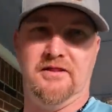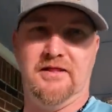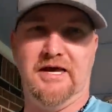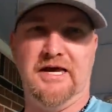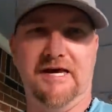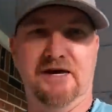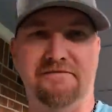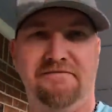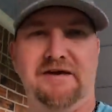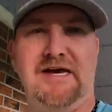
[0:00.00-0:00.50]

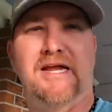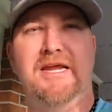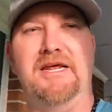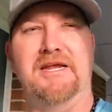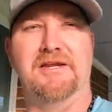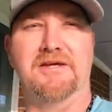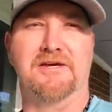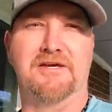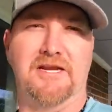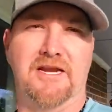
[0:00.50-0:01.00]
They have got
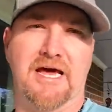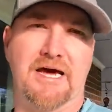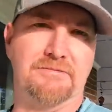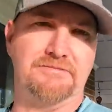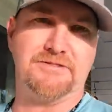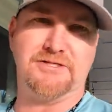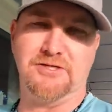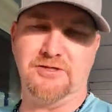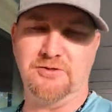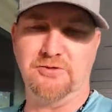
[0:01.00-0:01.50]
it looking
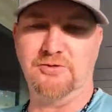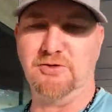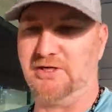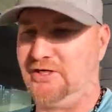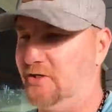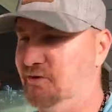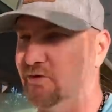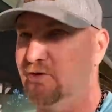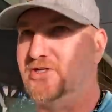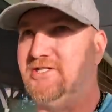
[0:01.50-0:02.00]

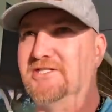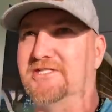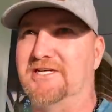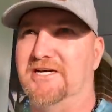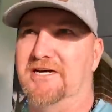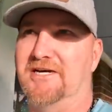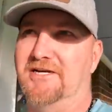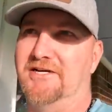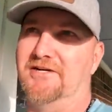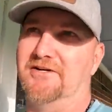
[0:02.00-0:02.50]
absolutely gorgeous
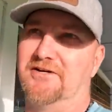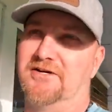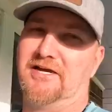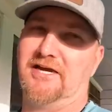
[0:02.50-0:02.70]
out here,